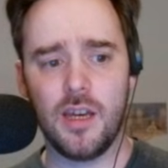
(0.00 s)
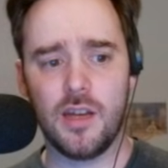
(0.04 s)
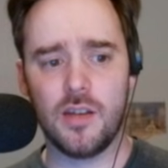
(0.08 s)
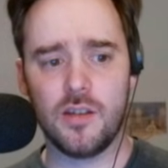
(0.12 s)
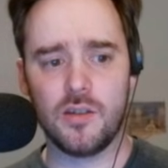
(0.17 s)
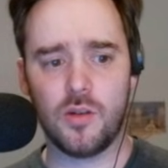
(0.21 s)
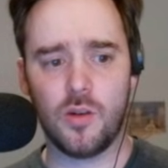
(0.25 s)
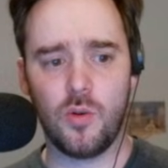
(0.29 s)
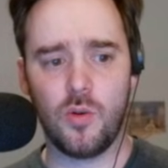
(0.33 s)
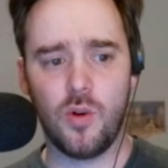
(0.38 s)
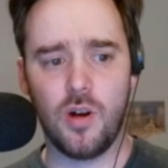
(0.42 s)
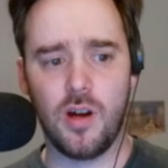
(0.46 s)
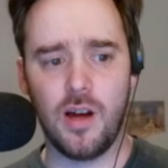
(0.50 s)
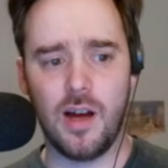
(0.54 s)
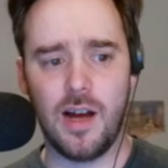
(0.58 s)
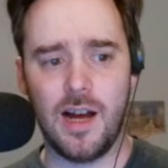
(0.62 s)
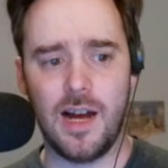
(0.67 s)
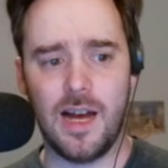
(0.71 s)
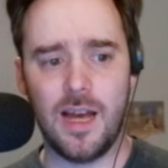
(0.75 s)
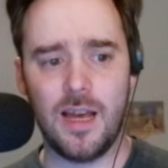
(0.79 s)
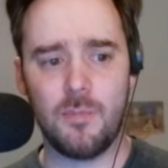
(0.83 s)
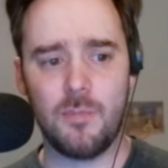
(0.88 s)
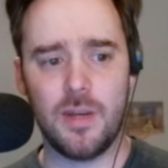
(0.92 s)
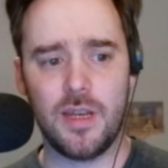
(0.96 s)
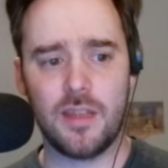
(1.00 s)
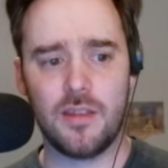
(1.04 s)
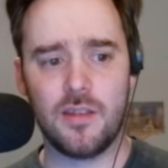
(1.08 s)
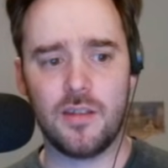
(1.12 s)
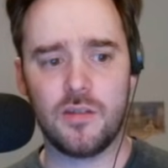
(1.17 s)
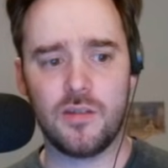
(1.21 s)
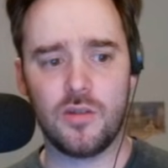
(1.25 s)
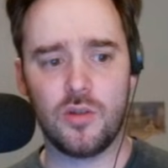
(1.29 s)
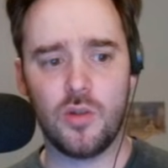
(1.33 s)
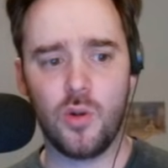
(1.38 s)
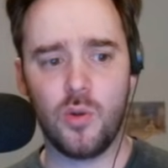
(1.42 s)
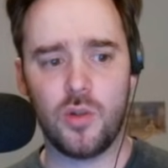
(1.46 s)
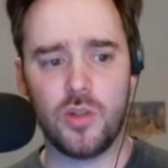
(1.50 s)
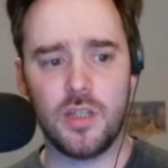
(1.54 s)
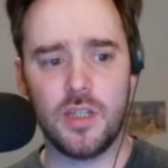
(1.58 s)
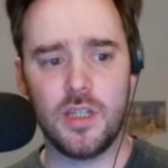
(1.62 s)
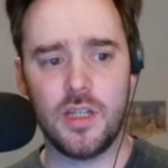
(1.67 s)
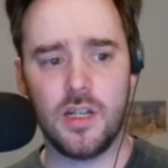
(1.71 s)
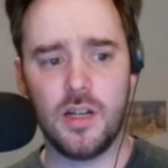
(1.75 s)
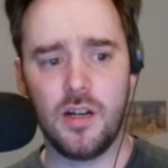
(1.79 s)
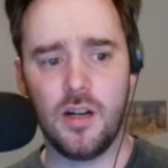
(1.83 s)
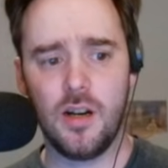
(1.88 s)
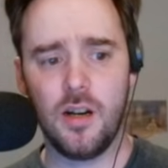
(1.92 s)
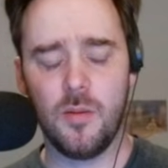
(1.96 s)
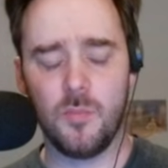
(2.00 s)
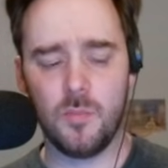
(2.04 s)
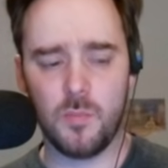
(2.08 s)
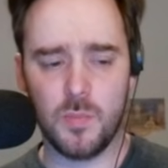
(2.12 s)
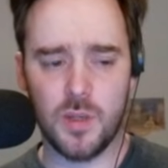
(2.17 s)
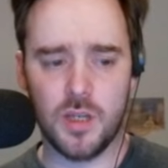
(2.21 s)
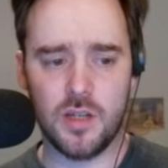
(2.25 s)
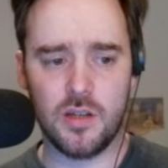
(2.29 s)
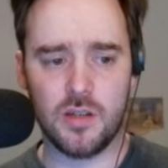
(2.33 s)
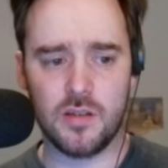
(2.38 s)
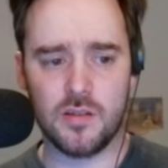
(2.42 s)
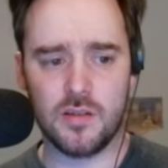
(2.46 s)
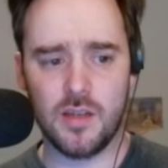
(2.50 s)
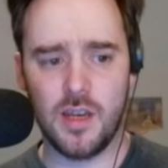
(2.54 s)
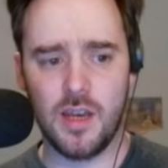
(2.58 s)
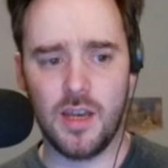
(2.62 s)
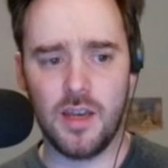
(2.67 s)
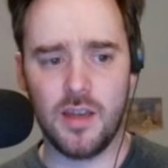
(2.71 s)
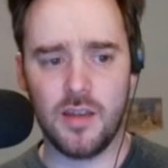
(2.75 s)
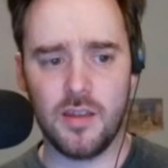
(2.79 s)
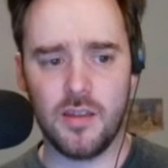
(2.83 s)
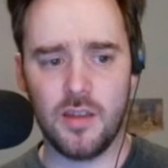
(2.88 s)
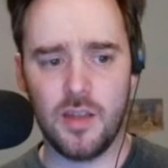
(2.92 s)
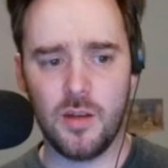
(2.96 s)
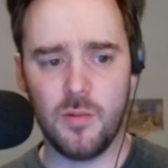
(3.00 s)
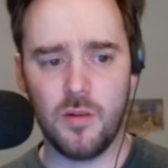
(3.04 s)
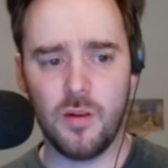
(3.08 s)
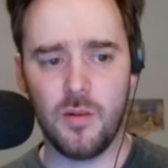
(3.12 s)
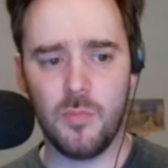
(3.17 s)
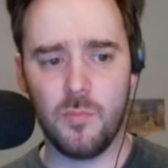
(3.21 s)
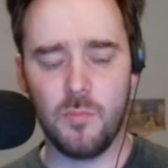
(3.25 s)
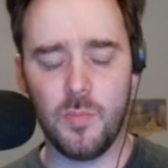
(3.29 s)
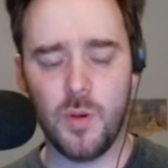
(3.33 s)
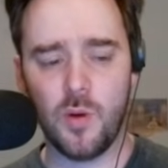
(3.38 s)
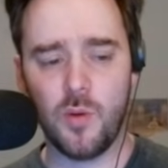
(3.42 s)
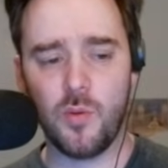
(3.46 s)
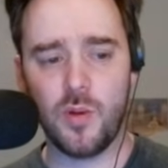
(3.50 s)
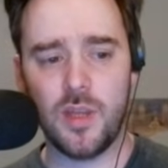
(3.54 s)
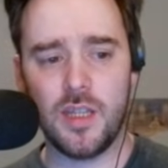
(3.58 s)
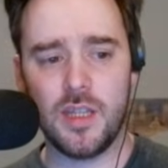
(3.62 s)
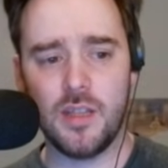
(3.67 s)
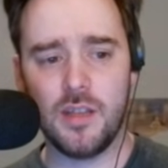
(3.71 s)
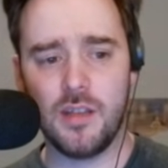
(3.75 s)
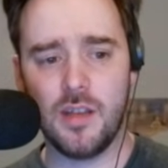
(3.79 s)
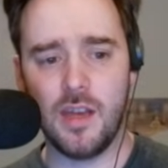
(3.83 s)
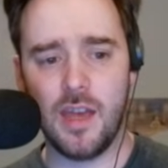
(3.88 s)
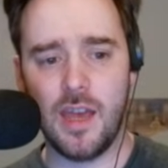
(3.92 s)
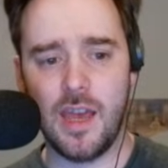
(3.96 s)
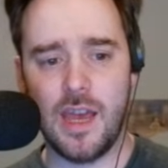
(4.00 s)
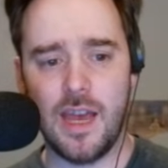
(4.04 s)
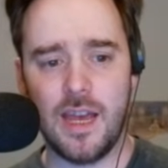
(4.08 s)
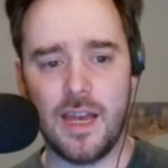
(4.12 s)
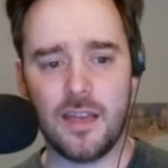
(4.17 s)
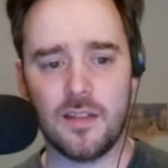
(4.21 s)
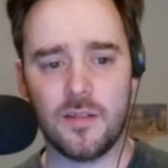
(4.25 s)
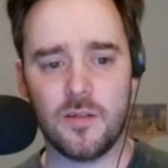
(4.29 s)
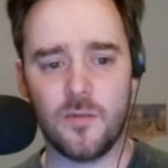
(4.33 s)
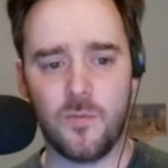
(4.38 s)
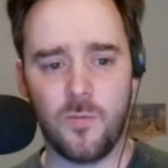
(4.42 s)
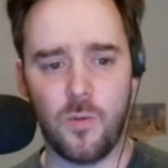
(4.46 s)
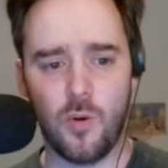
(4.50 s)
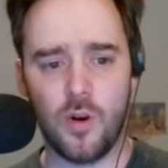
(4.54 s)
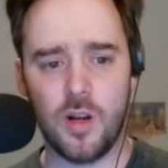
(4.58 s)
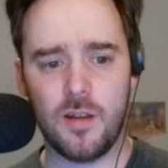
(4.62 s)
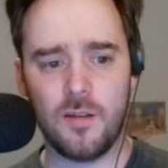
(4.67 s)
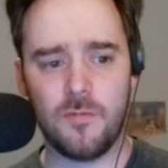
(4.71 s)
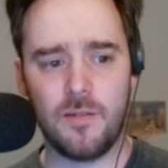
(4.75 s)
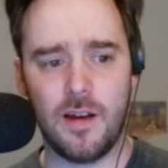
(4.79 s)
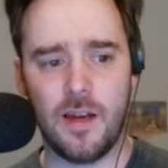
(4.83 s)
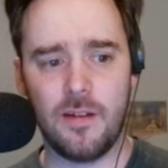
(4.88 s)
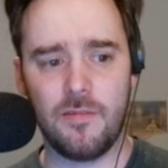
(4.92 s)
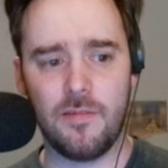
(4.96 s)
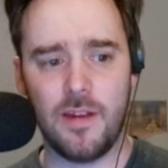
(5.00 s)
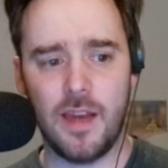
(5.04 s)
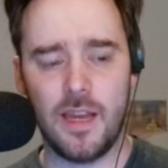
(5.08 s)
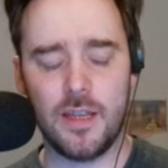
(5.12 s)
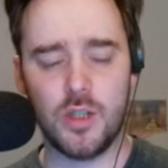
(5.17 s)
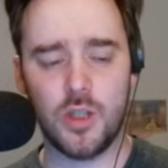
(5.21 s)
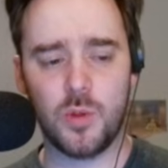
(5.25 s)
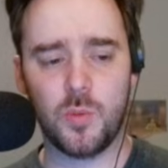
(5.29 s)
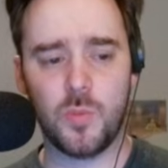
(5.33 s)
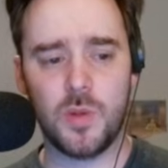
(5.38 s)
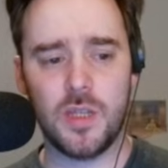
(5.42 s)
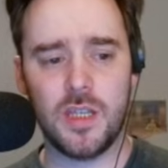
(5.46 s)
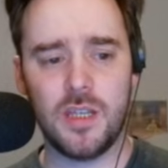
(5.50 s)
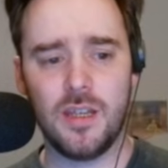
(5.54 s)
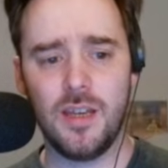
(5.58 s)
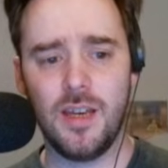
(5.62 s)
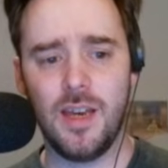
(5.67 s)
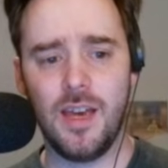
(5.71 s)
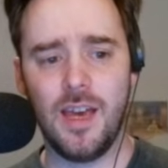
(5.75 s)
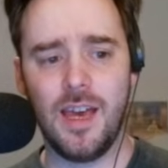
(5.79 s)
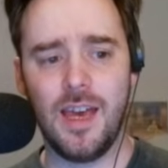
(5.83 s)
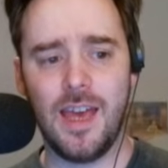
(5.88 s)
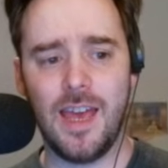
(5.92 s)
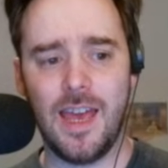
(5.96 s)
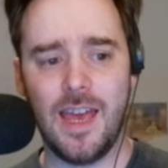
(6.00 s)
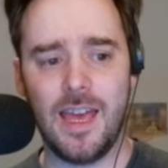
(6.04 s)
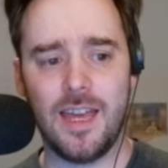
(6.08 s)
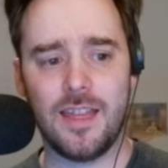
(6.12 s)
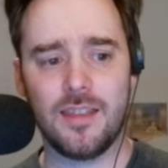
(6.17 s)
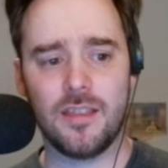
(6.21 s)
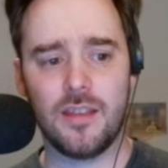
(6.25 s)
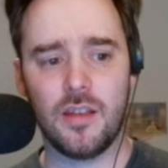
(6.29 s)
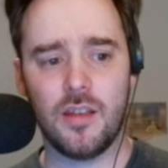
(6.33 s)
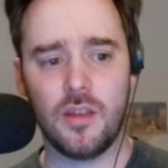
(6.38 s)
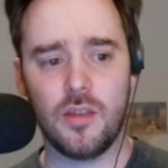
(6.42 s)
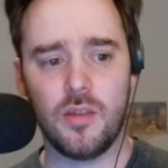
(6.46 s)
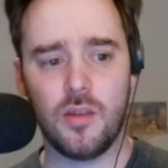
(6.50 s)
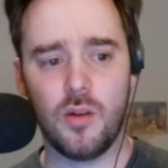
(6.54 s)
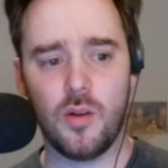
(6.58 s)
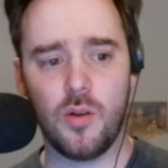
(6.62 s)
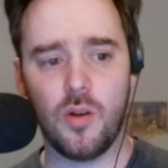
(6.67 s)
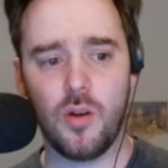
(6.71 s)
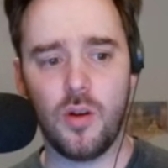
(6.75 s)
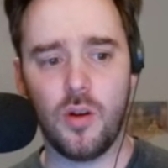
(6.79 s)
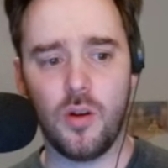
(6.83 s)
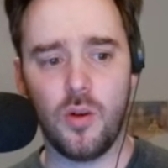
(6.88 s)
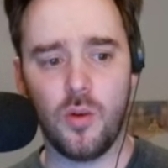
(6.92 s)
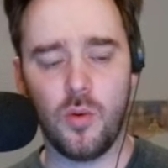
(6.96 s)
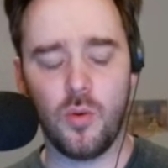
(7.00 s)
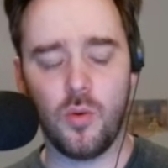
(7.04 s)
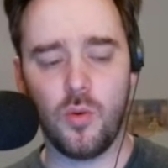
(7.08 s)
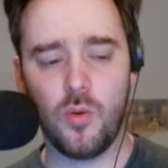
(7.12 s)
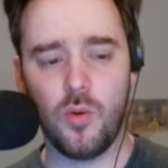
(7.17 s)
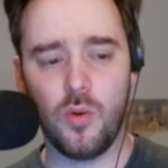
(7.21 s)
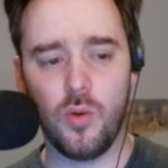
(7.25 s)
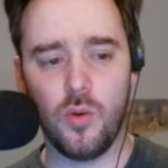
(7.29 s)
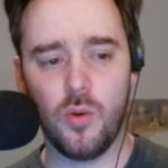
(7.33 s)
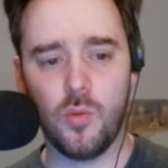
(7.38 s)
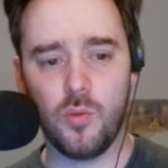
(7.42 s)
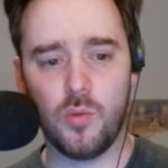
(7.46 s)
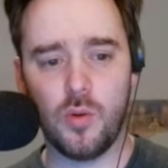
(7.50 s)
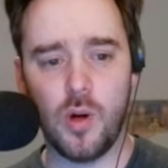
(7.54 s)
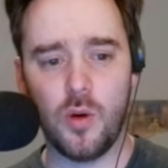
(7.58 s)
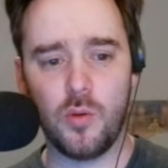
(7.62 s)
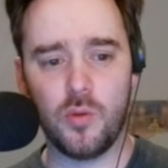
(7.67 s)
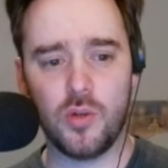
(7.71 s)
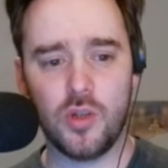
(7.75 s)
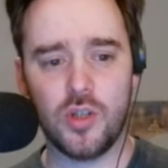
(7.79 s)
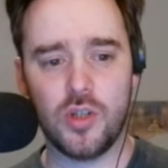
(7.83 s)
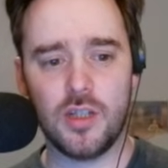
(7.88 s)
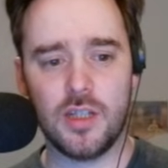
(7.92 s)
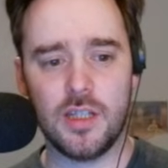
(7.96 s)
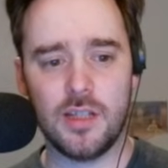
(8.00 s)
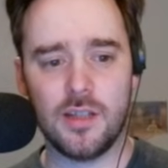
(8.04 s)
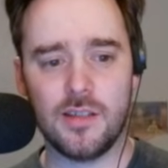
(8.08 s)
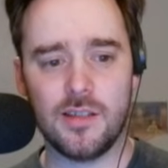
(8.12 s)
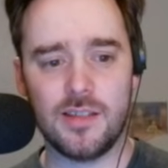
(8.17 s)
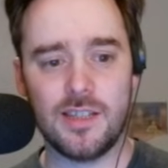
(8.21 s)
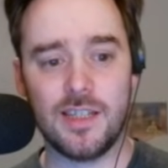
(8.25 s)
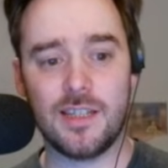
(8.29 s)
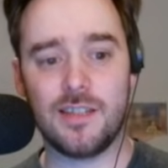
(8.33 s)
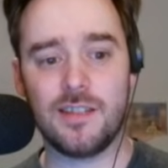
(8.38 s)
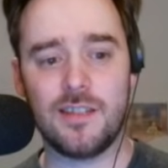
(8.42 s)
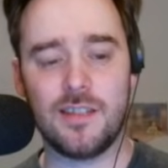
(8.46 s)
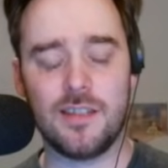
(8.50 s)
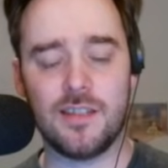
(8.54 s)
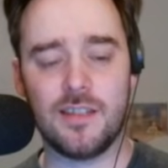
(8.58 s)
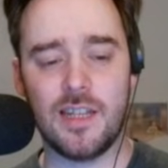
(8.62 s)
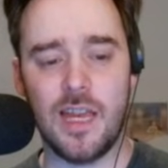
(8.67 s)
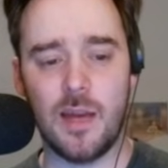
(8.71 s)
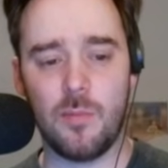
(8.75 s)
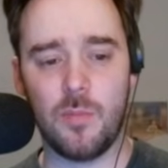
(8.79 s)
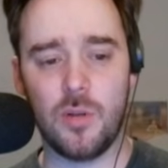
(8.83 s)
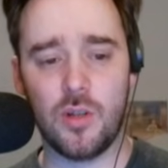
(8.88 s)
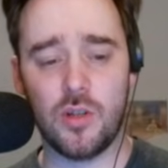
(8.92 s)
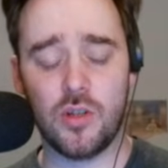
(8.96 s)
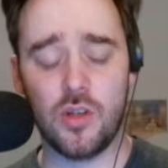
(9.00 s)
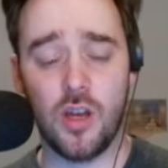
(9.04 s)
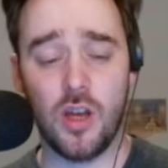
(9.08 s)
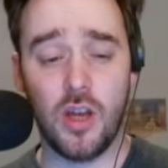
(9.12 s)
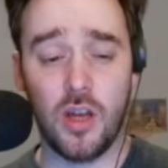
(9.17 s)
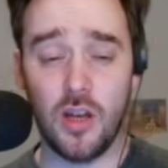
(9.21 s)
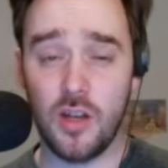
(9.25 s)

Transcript: So I made this note here because the marine has 45 HP and the roach deals 16 damage.